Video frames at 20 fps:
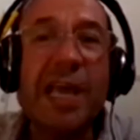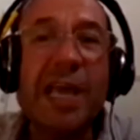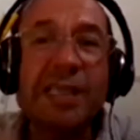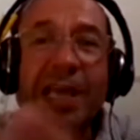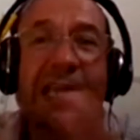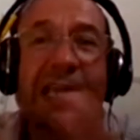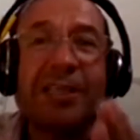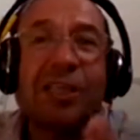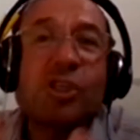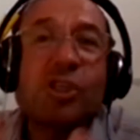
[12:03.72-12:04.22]

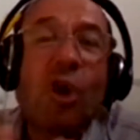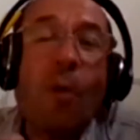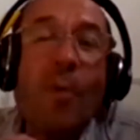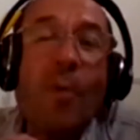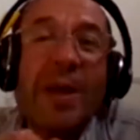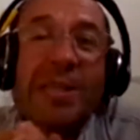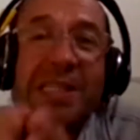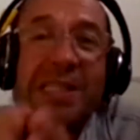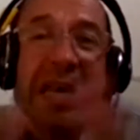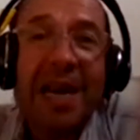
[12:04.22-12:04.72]
This
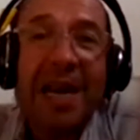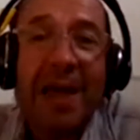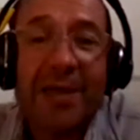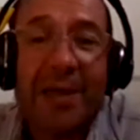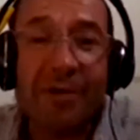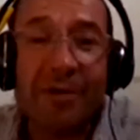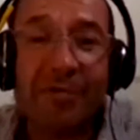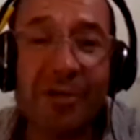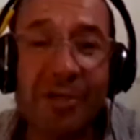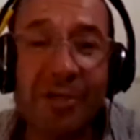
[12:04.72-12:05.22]
opens
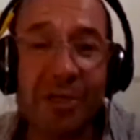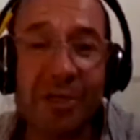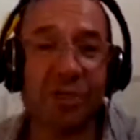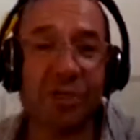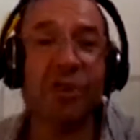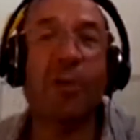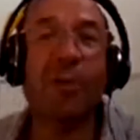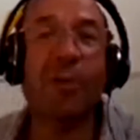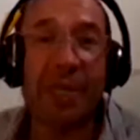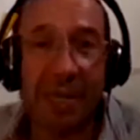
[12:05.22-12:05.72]
another research
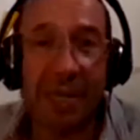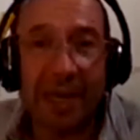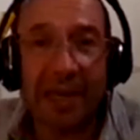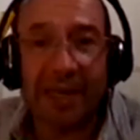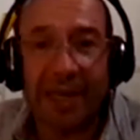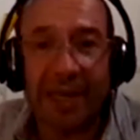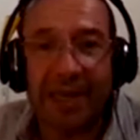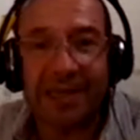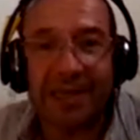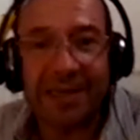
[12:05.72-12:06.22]
topic
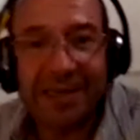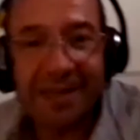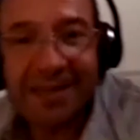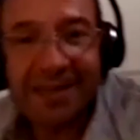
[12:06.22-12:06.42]
again.